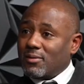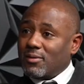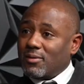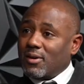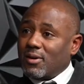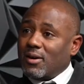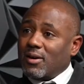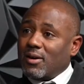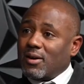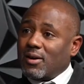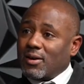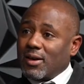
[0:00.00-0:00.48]

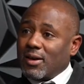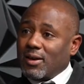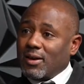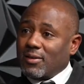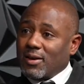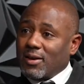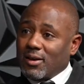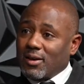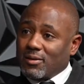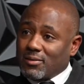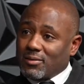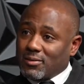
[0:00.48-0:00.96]

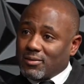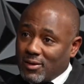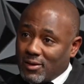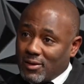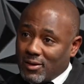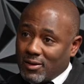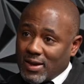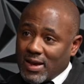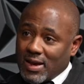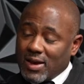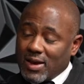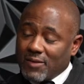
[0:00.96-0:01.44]
they
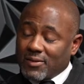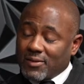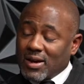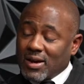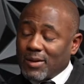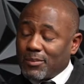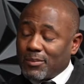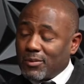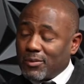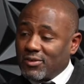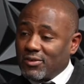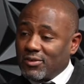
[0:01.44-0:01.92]
have an
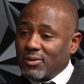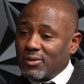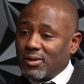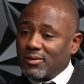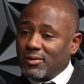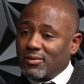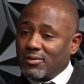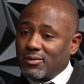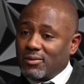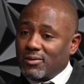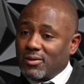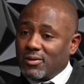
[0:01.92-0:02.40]
opportunity
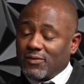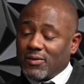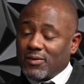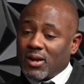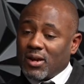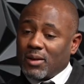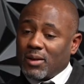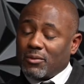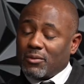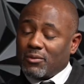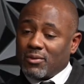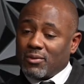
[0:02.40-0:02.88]
to
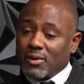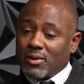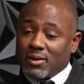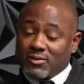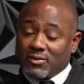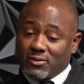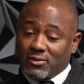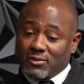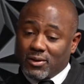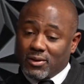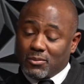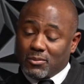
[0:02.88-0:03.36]
develop a
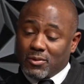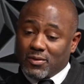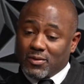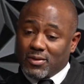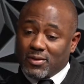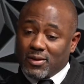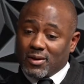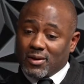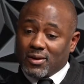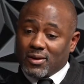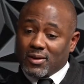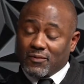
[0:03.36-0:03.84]
relationship with
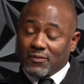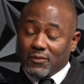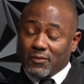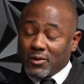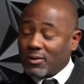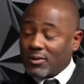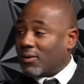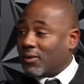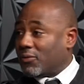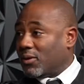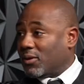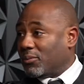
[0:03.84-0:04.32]
a
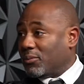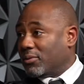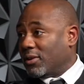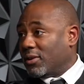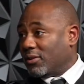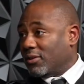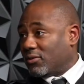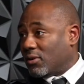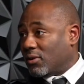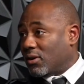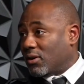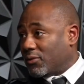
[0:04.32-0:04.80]
Philadelphia
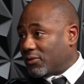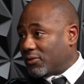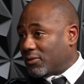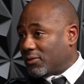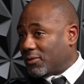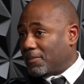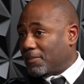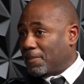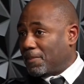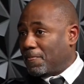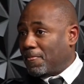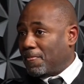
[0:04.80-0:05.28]
police officer.
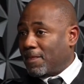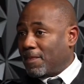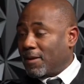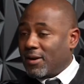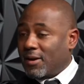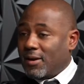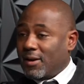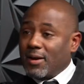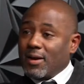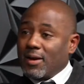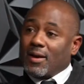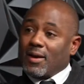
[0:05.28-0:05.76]

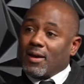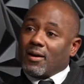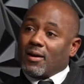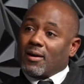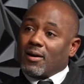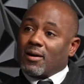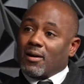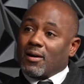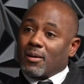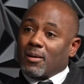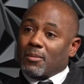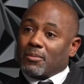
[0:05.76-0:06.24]

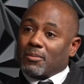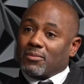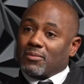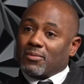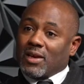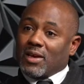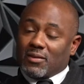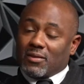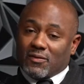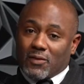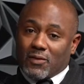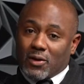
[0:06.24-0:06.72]

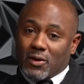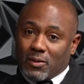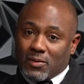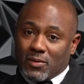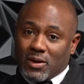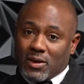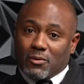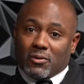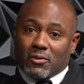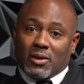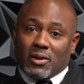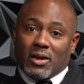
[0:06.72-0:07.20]
They develop
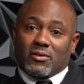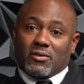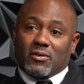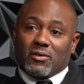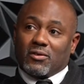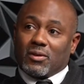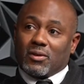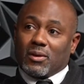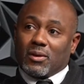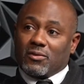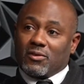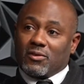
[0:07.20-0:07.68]
that
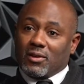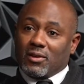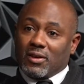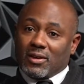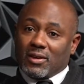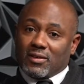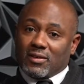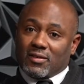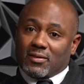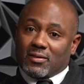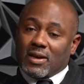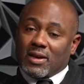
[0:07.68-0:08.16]
relationship to the
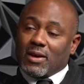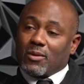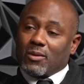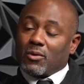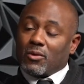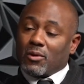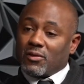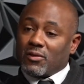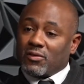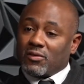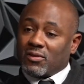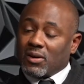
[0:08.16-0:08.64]
extent
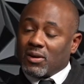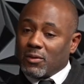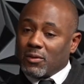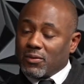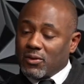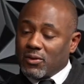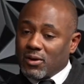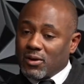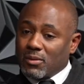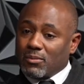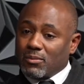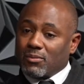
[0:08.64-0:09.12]
where some
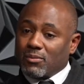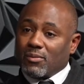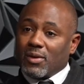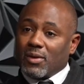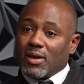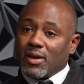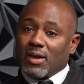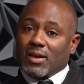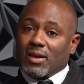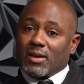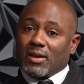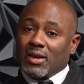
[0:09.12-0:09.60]
of them
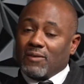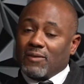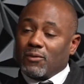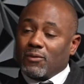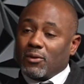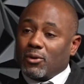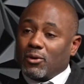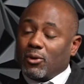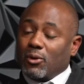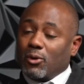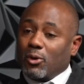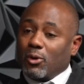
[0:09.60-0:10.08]

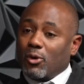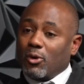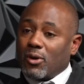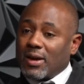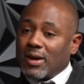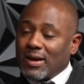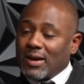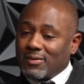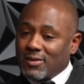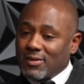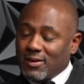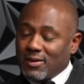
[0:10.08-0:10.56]
even look
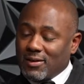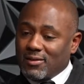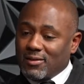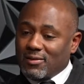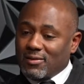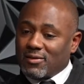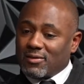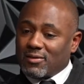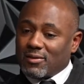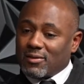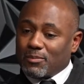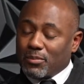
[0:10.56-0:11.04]
at
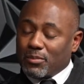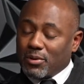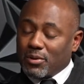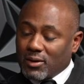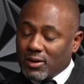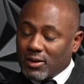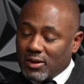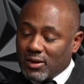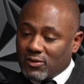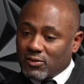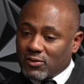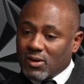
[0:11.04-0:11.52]
these
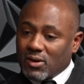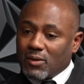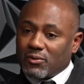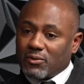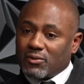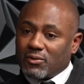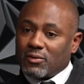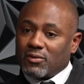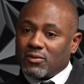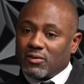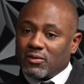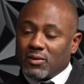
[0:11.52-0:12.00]
police
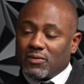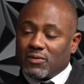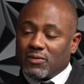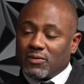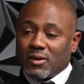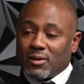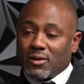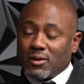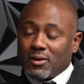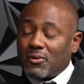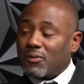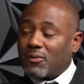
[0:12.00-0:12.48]
officers as if
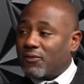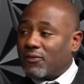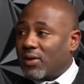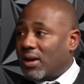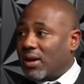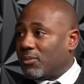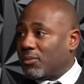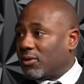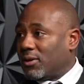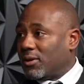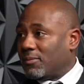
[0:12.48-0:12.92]
they're their own family.